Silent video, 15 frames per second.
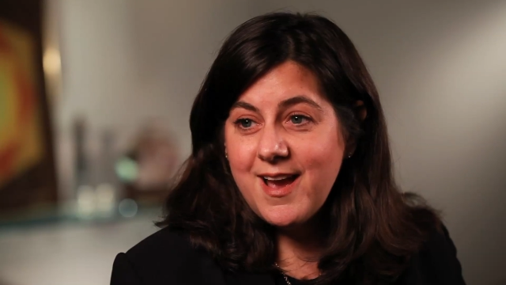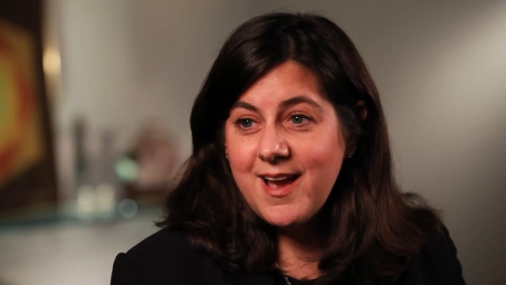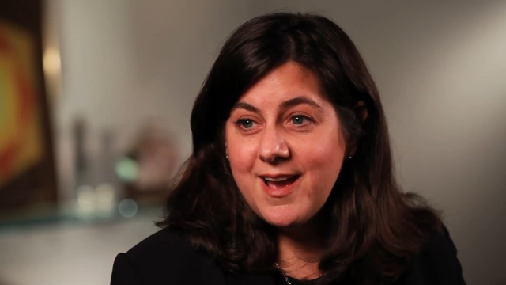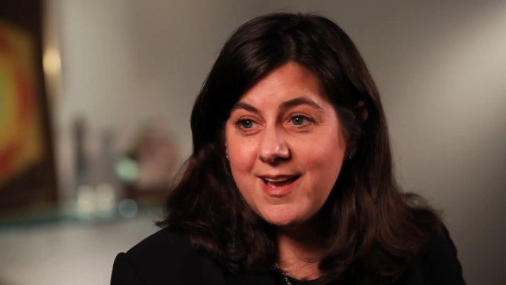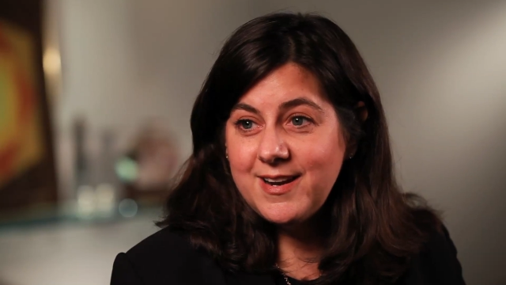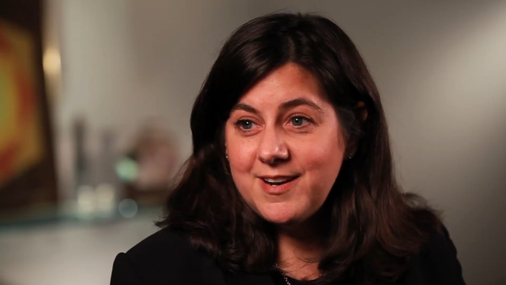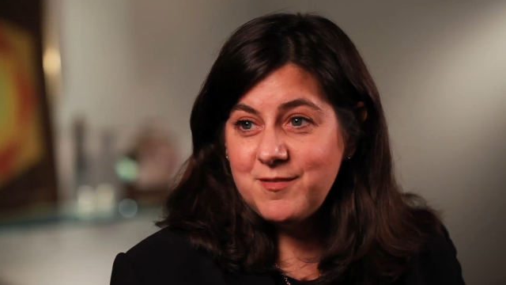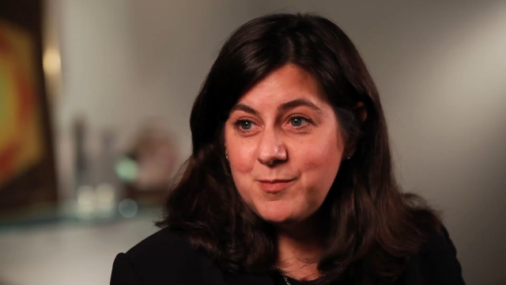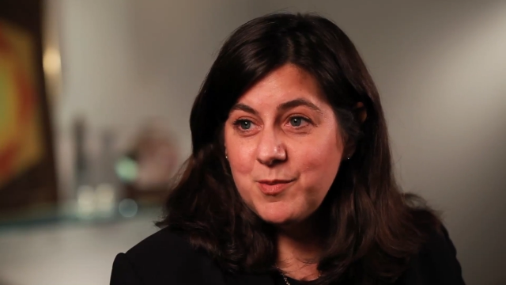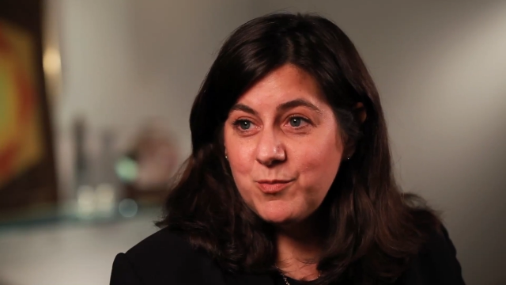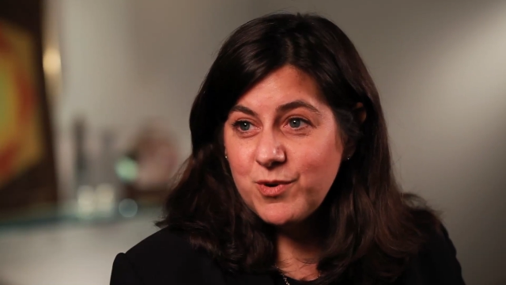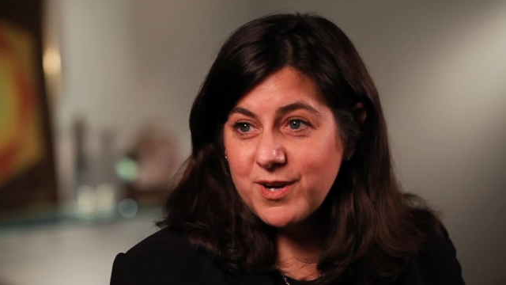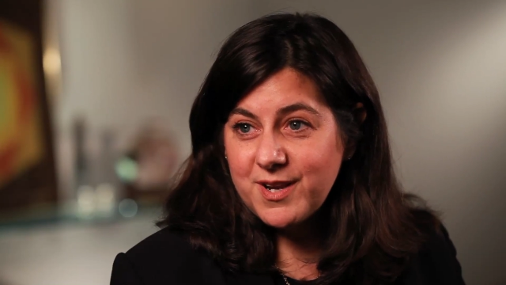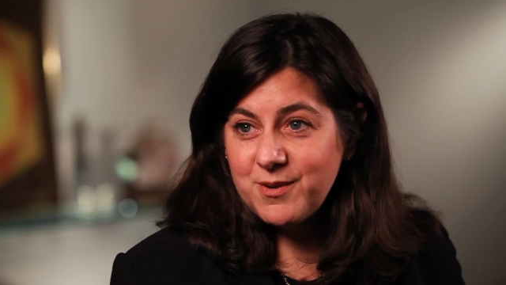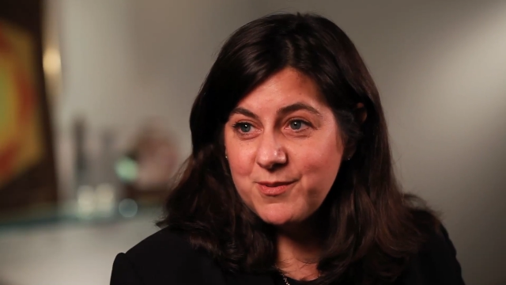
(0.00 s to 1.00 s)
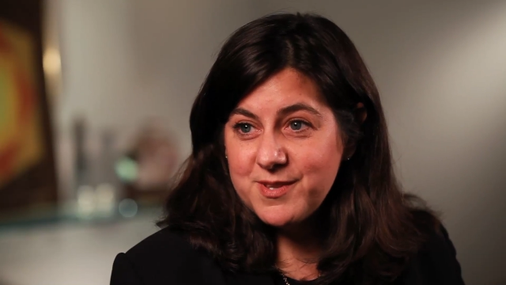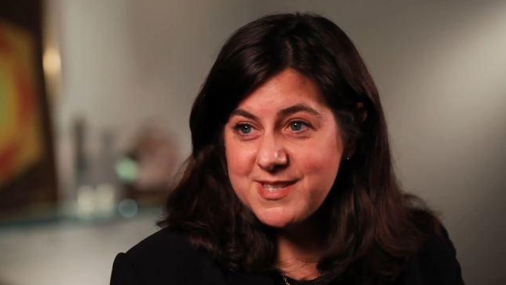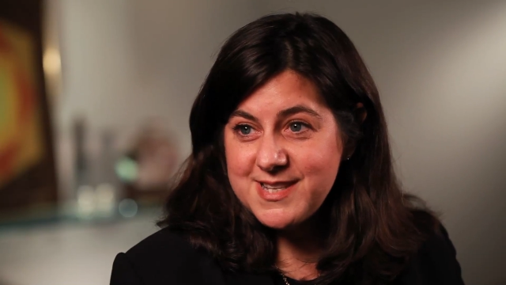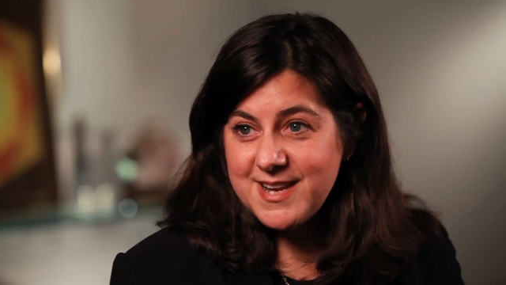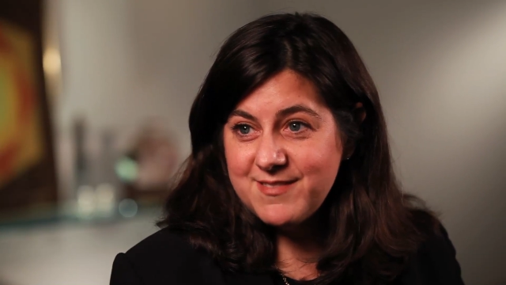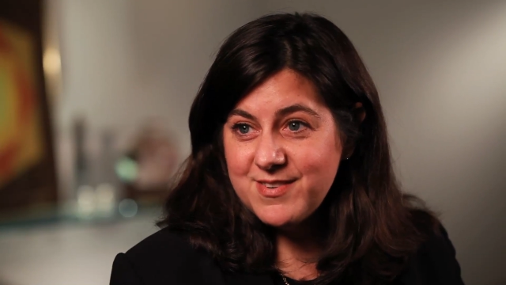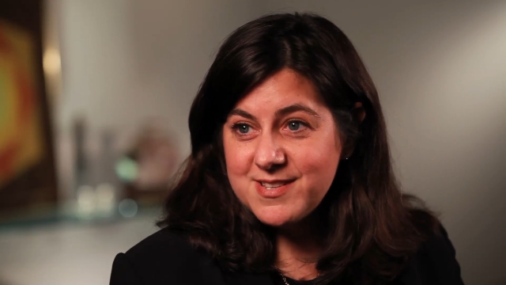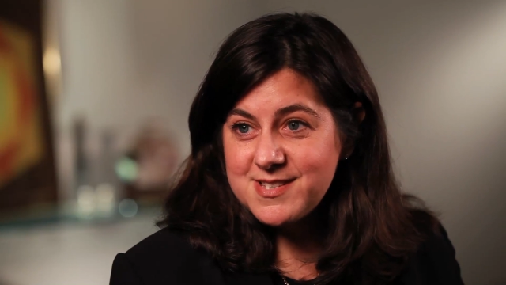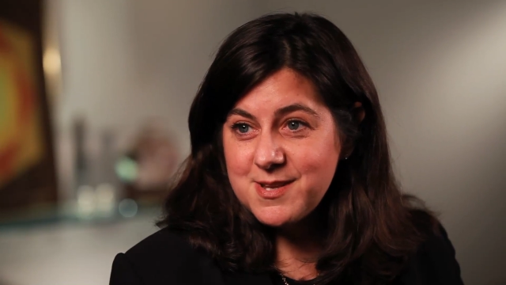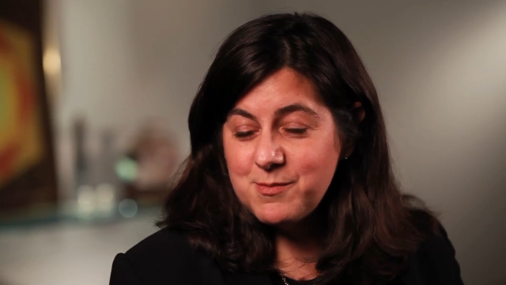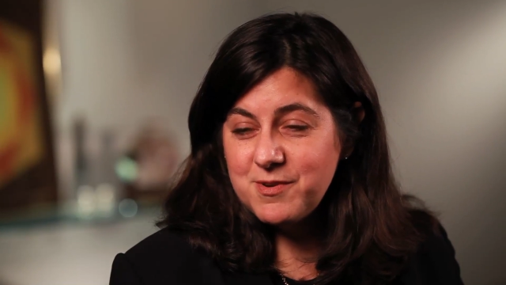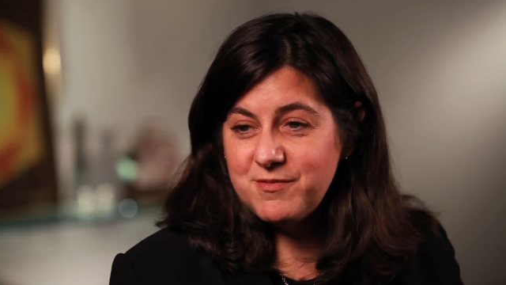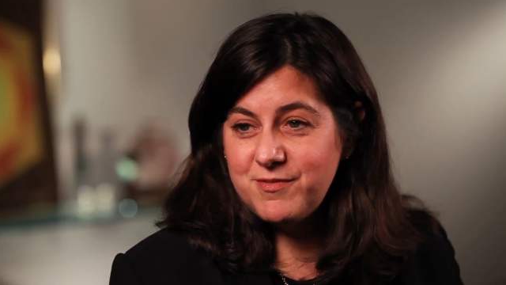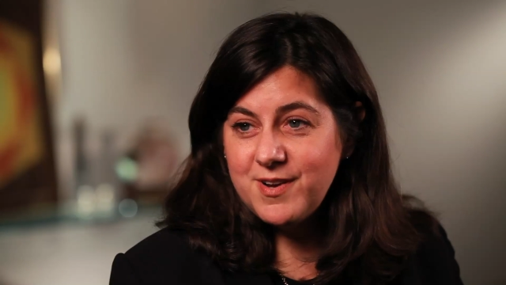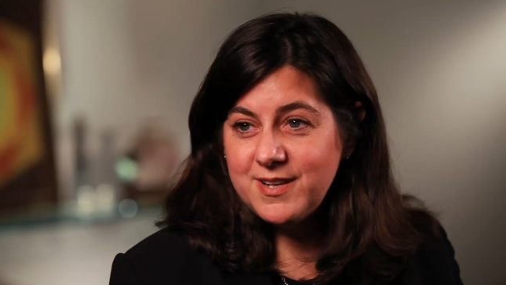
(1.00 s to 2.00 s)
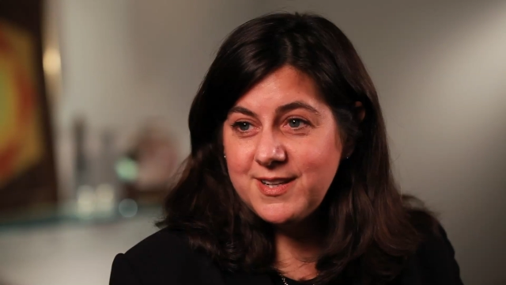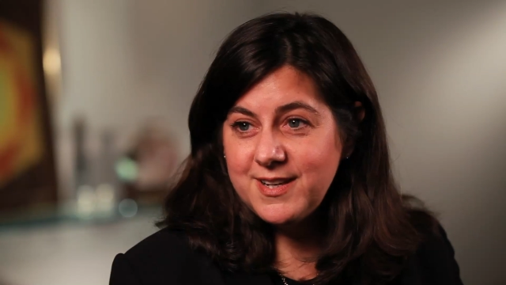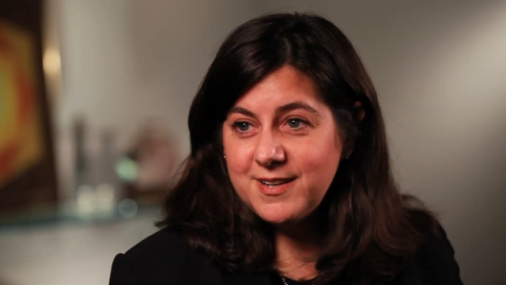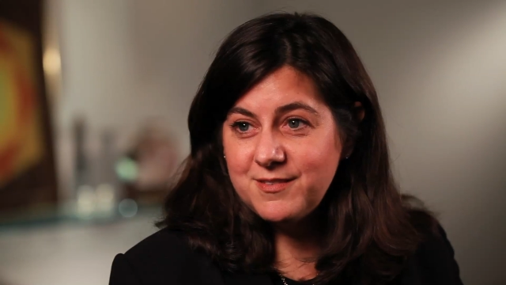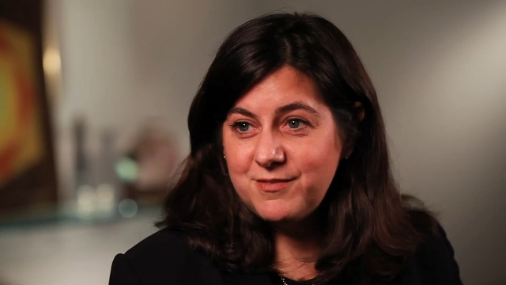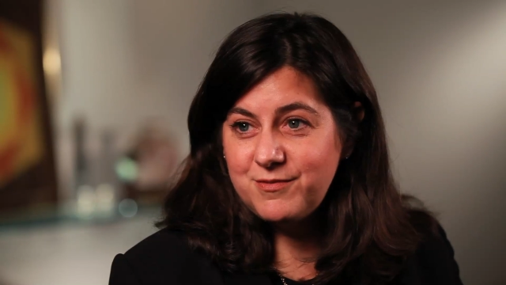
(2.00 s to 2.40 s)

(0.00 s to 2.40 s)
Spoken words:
And I've been working with Dave at Summit Funding